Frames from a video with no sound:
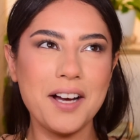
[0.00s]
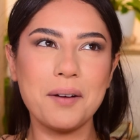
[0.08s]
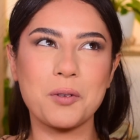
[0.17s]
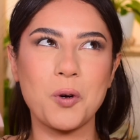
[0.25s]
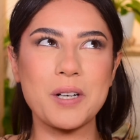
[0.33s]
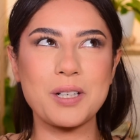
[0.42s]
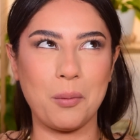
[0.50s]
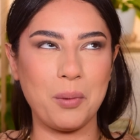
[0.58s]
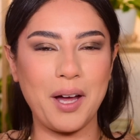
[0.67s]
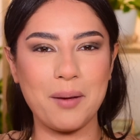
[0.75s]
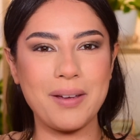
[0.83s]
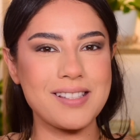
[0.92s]
I'm going to
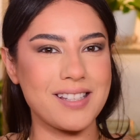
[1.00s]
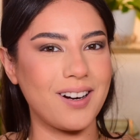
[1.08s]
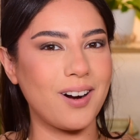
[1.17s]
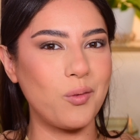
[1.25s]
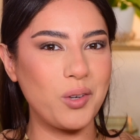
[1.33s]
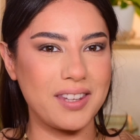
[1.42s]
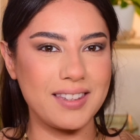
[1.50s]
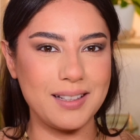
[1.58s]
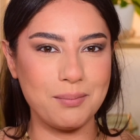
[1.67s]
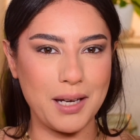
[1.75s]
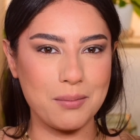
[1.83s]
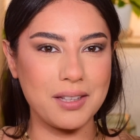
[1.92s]
apply mascara with the
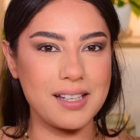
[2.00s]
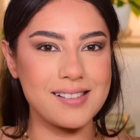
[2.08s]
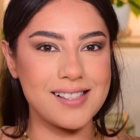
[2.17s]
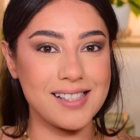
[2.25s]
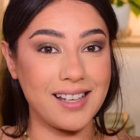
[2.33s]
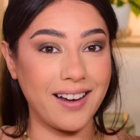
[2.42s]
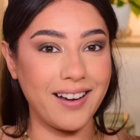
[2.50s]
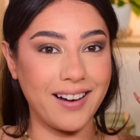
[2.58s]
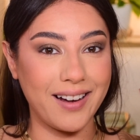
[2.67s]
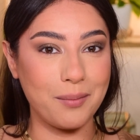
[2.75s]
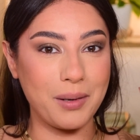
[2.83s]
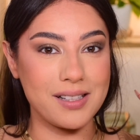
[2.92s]
Maybelline Sky
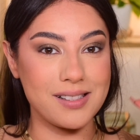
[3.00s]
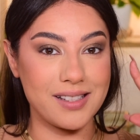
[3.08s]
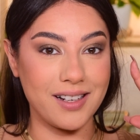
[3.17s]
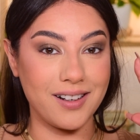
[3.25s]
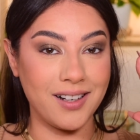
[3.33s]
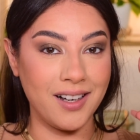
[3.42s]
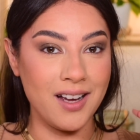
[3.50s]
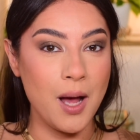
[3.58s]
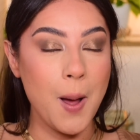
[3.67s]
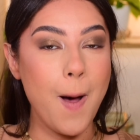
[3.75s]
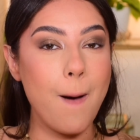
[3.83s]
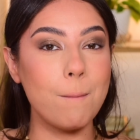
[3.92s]
High Mascara,
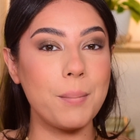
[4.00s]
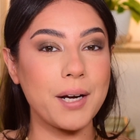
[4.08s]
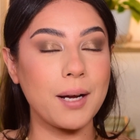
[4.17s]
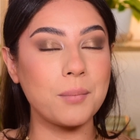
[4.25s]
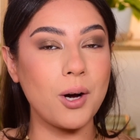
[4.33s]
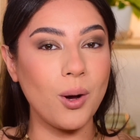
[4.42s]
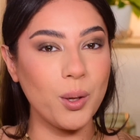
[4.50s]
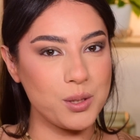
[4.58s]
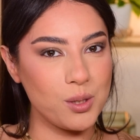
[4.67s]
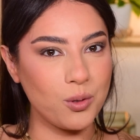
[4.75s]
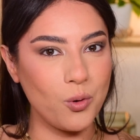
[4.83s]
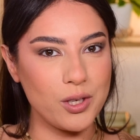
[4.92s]
but I'm
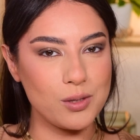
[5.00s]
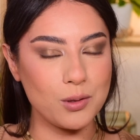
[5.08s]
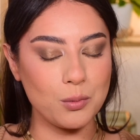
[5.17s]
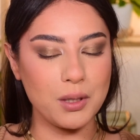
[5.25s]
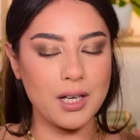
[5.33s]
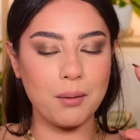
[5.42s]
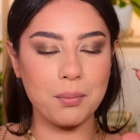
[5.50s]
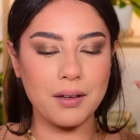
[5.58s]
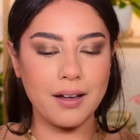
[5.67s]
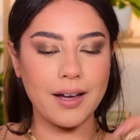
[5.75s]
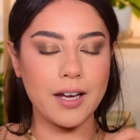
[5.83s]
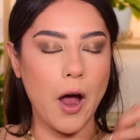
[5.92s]
also going to be
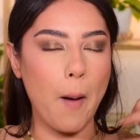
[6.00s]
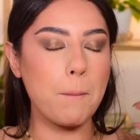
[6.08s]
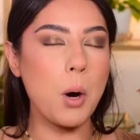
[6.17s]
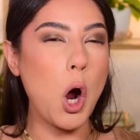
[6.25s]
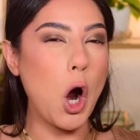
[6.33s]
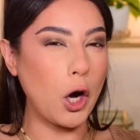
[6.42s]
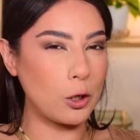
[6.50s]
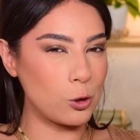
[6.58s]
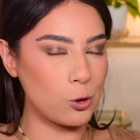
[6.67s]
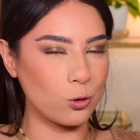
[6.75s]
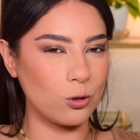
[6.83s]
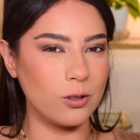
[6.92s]
applying
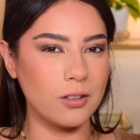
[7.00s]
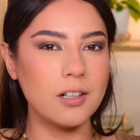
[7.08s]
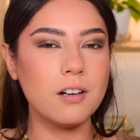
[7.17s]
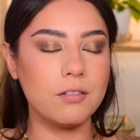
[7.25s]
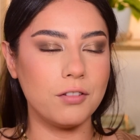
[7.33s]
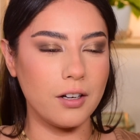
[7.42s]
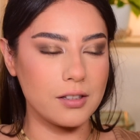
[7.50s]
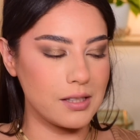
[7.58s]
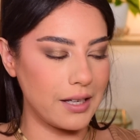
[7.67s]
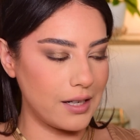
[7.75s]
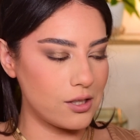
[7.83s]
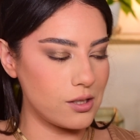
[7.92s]
partial false
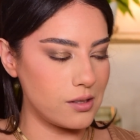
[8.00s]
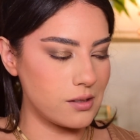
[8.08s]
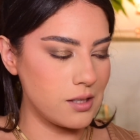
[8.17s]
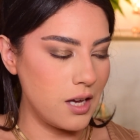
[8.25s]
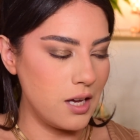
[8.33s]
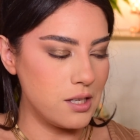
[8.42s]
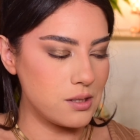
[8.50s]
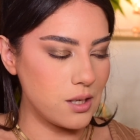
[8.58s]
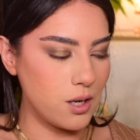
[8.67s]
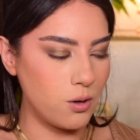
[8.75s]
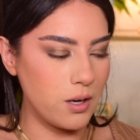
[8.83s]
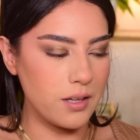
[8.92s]
lashes.
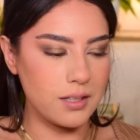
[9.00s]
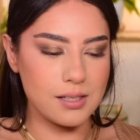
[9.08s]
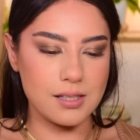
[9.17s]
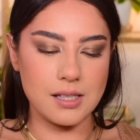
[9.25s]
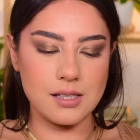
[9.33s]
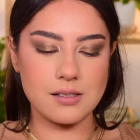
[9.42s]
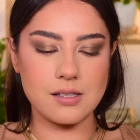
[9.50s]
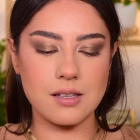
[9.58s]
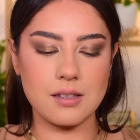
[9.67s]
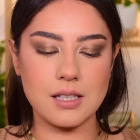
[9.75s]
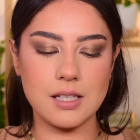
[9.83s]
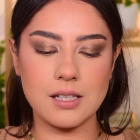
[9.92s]
So this is
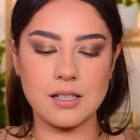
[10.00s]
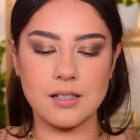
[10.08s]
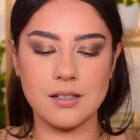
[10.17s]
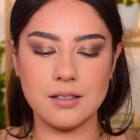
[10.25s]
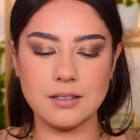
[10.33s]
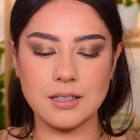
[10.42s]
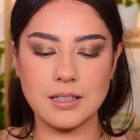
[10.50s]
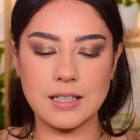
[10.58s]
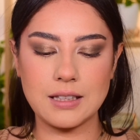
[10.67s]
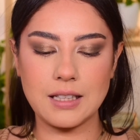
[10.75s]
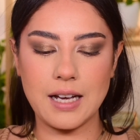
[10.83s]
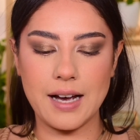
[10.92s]
the Lilly
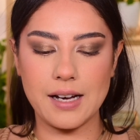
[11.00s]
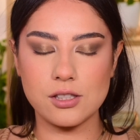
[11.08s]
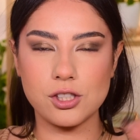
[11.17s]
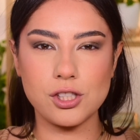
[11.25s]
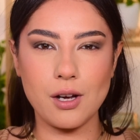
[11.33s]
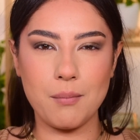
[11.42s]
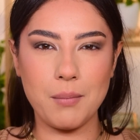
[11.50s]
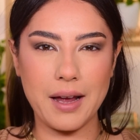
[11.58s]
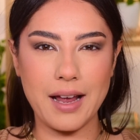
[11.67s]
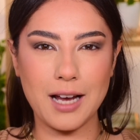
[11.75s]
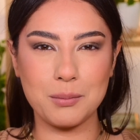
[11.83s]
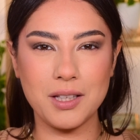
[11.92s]
Lash
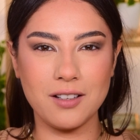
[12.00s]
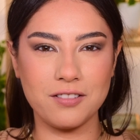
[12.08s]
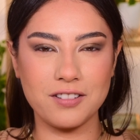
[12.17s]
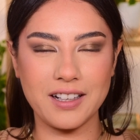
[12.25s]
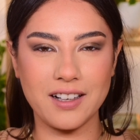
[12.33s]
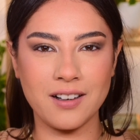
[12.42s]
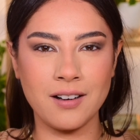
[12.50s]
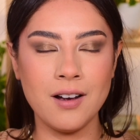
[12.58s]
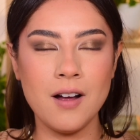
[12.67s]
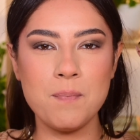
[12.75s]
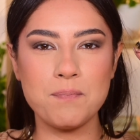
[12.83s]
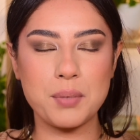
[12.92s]
Miami Flare,
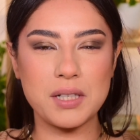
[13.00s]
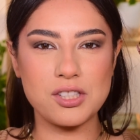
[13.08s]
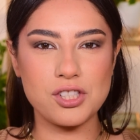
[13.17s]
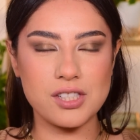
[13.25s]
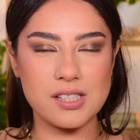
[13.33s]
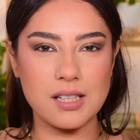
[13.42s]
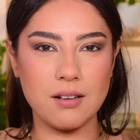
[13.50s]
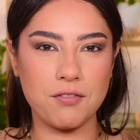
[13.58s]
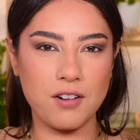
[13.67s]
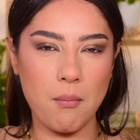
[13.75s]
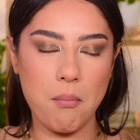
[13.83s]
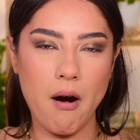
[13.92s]
but it's just the
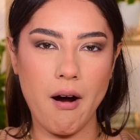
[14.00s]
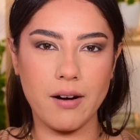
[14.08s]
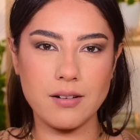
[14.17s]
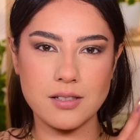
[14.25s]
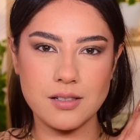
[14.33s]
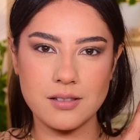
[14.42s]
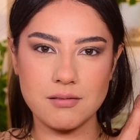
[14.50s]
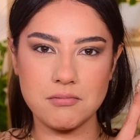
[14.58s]
front part